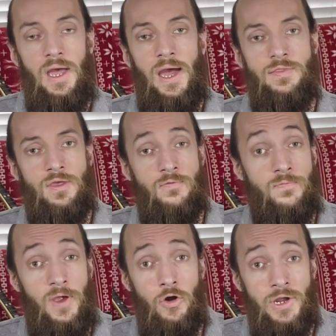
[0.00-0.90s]
at the
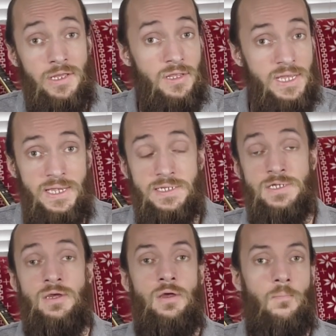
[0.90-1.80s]
very
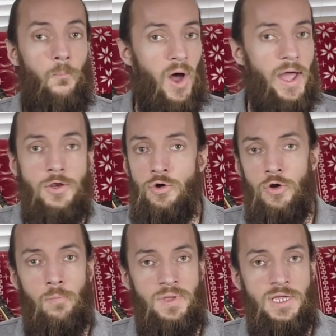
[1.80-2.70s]
least,
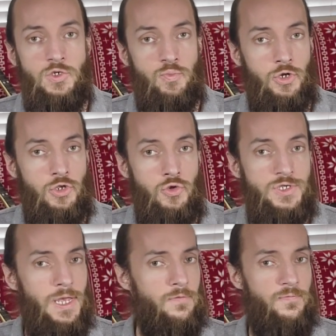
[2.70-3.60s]
binaural beats
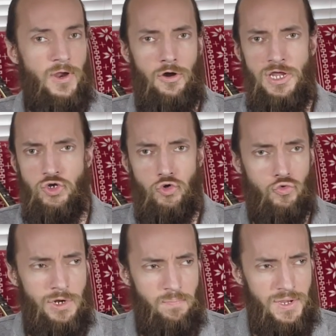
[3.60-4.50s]
produce a very
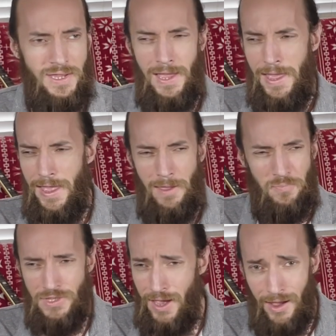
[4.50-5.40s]
trippy,
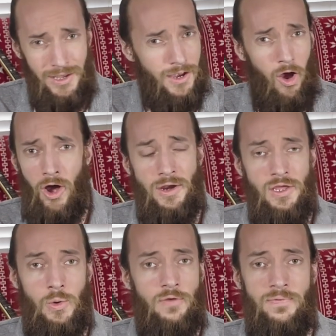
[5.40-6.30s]
hypnotic
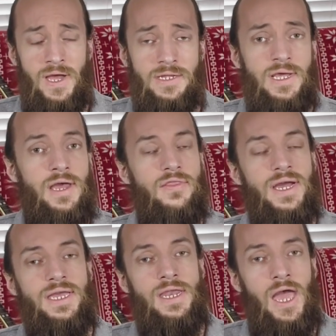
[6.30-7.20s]
audio effect
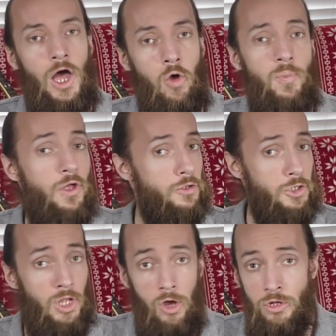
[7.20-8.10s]
that can help
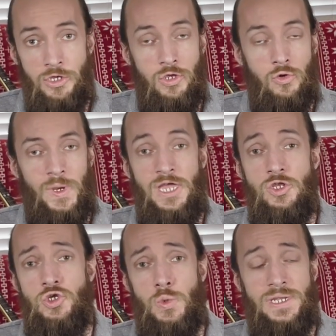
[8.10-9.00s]
lull you
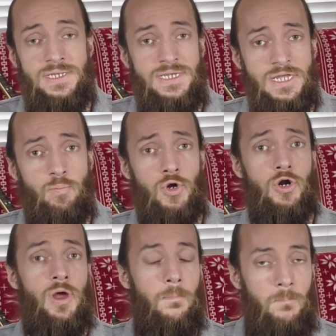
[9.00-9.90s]
into a
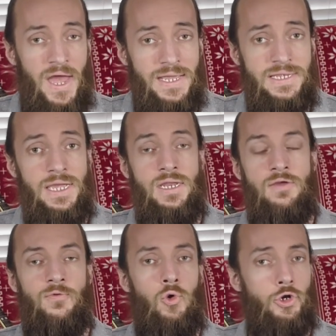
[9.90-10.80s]
deeper
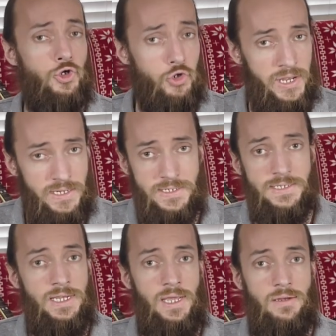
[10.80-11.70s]
meditative or trance
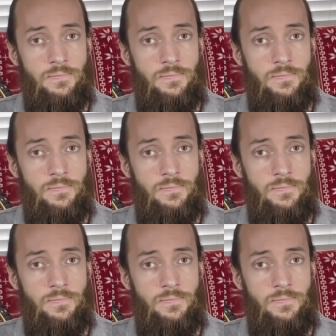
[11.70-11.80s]
state.